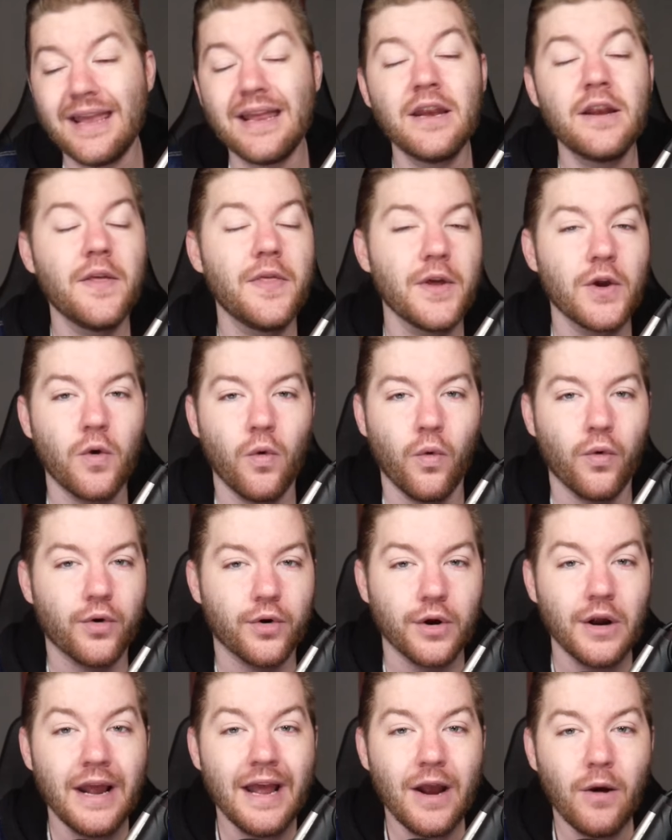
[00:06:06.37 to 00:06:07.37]
ended the
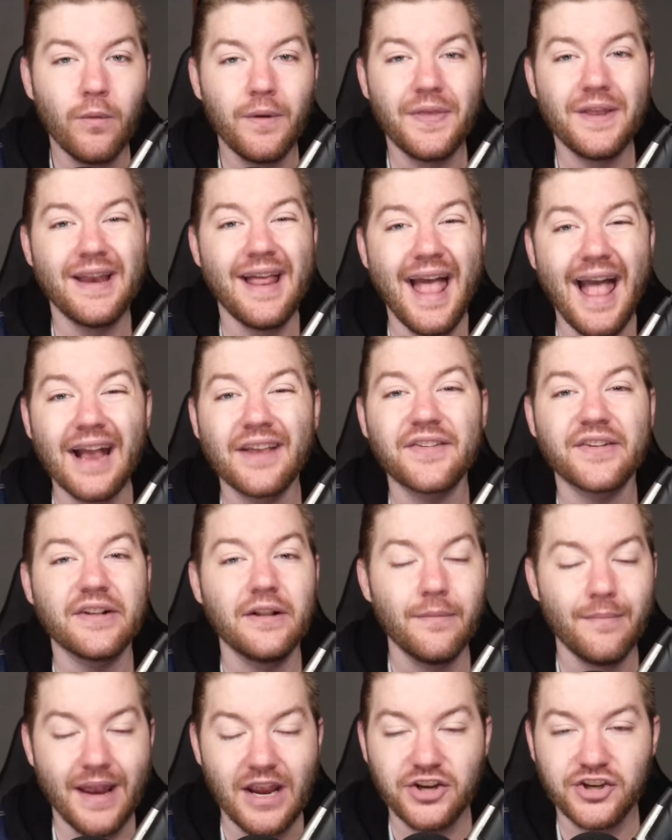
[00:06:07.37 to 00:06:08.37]
quarter with an
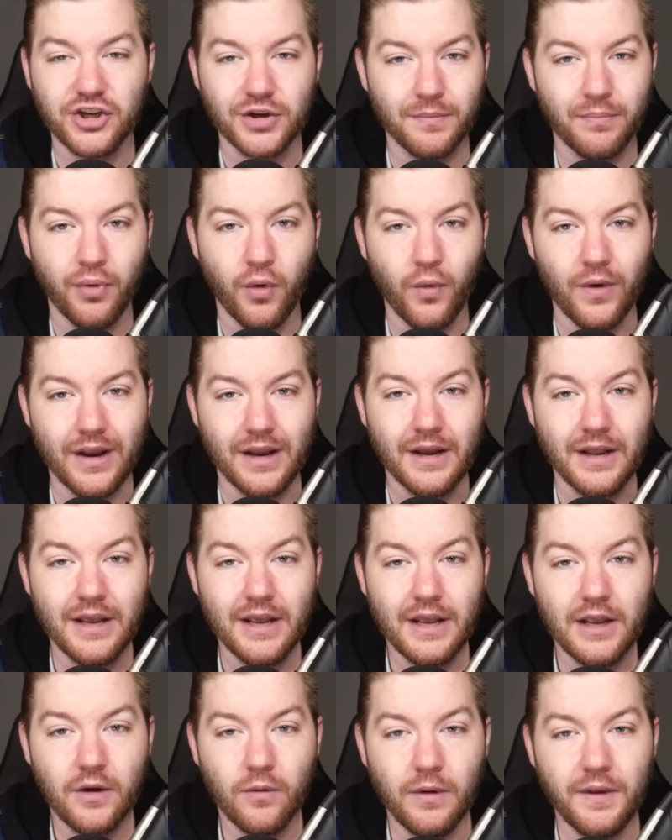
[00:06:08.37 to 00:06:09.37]
exclamation point
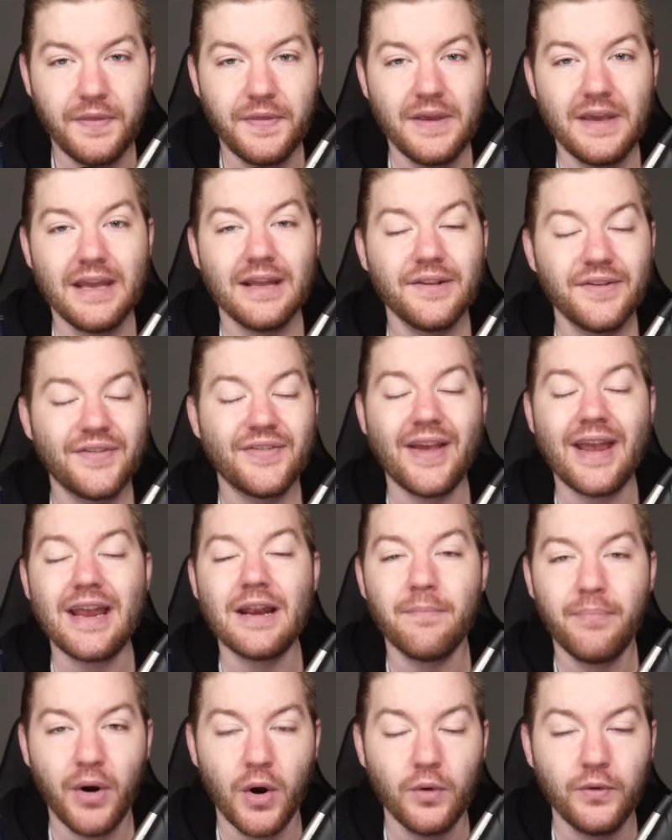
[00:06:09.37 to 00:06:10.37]
with the
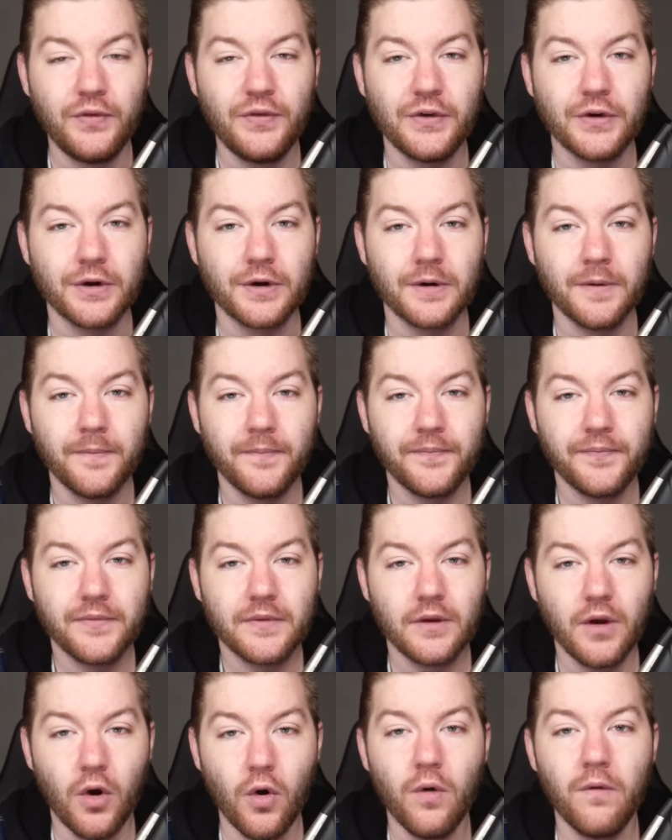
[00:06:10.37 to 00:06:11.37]
insane poster
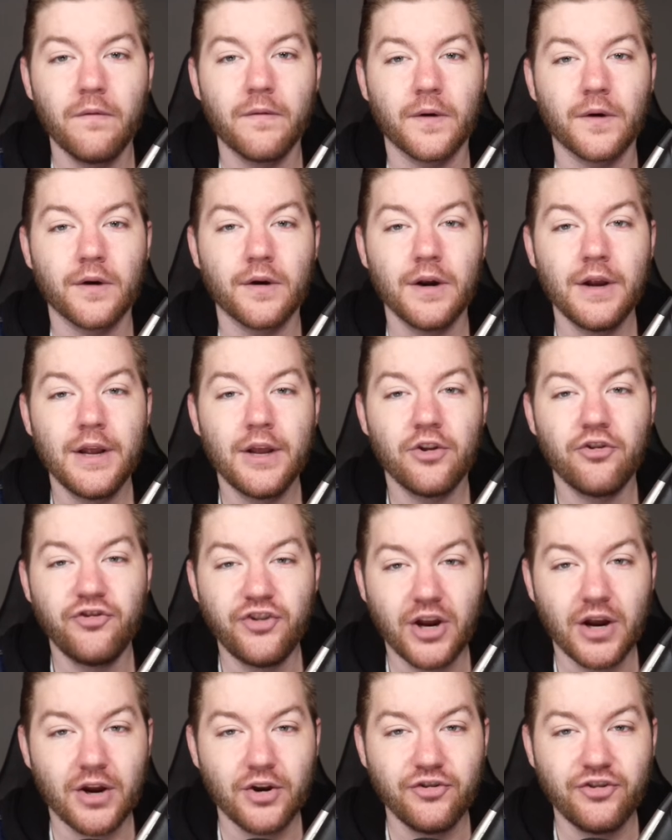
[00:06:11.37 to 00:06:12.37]
over
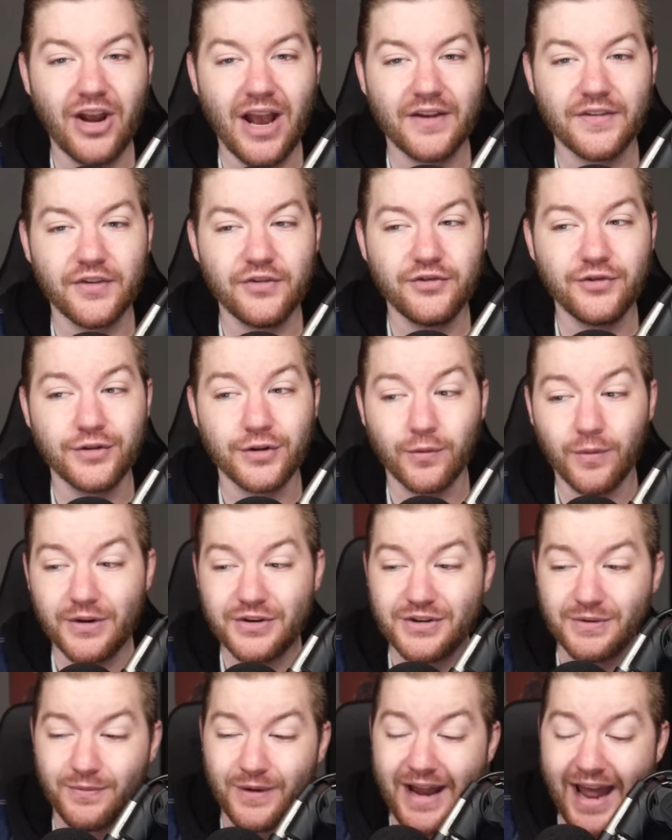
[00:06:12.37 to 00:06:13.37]
Jaren Jackson Jr.,
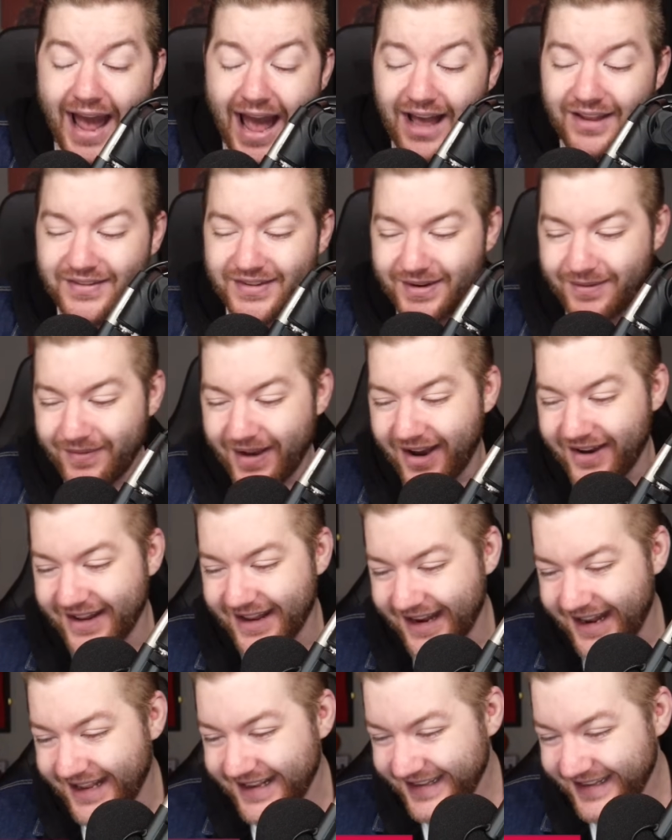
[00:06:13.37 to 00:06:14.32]
which when asked about it